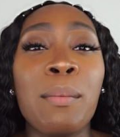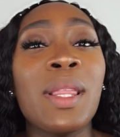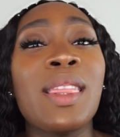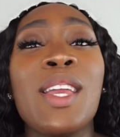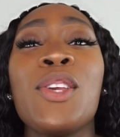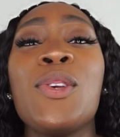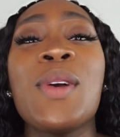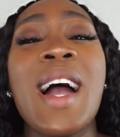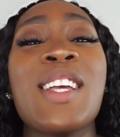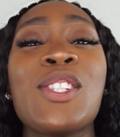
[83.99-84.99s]
But thank
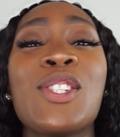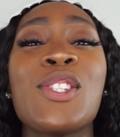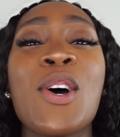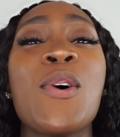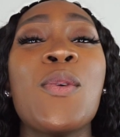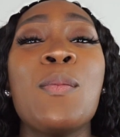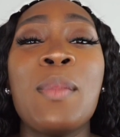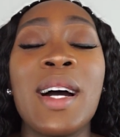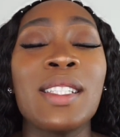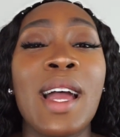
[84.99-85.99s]
you guys so much.